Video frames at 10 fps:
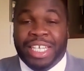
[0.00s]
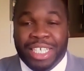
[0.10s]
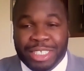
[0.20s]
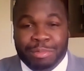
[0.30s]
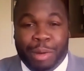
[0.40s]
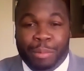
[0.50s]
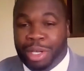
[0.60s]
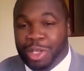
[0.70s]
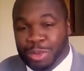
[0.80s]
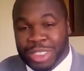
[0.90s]
Because
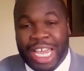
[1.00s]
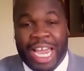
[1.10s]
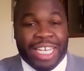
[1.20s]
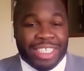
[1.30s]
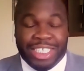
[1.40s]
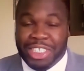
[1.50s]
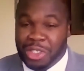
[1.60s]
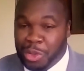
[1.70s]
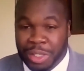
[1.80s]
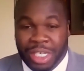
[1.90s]
my brother was
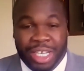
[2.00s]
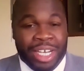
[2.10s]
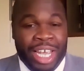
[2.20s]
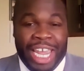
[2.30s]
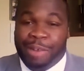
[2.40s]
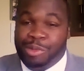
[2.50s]
constantly doing it,